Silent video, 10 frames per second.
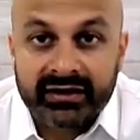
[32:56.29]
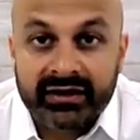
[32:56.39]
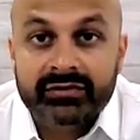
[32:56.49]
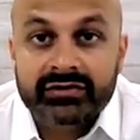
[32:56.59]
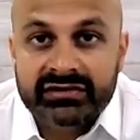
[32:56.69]
And
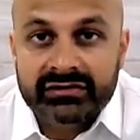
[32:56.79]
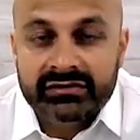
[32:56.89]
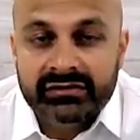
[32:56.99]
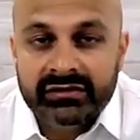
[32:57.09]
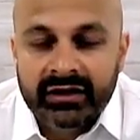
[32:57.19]
number
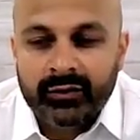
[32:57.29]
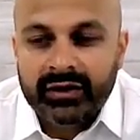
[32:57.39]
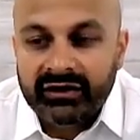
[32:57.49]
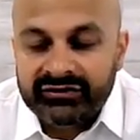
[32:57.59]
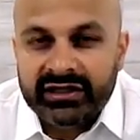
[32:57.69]
two,
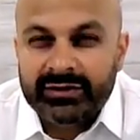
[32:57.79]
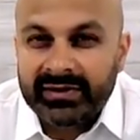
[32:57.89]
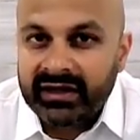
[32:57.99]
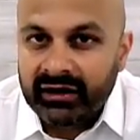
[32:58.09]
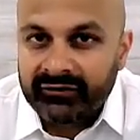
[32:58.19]
we also need to
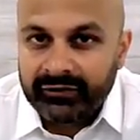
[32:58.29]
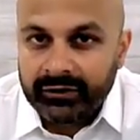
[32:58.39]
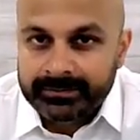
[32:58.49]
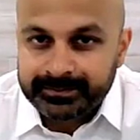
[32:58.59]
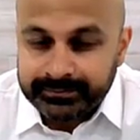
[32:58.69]
be
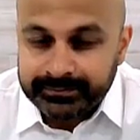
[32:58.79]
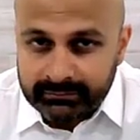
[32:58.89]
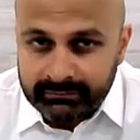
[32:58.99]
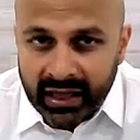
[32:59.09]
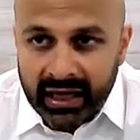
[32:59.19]
careful
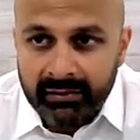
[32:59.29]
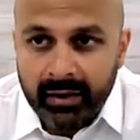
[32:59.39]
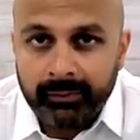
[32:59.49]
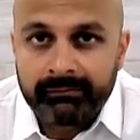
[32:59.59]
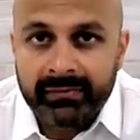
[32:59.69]

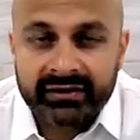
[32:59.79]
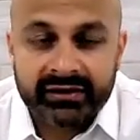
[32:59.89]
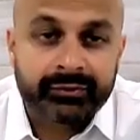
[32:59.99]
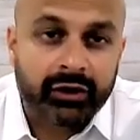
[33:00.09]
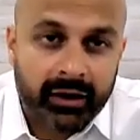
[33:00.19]
about
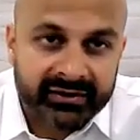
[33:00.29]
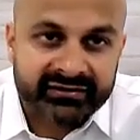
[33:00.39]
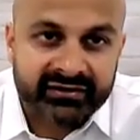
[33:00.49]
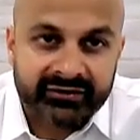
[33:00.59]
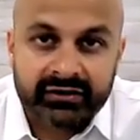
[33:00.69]
the
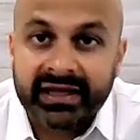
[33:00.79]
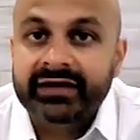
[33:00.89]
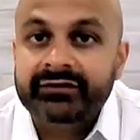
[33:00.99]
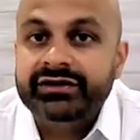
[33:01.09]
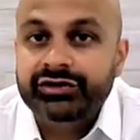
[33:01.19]
promise of
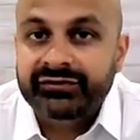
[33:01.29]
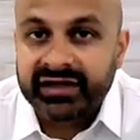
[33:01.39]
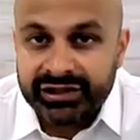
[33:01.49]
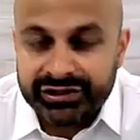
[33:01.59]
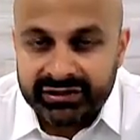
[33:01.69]
gland
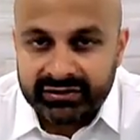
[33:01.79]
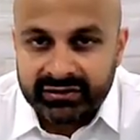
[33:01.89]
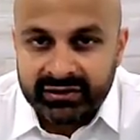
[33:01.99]
rejuvenation.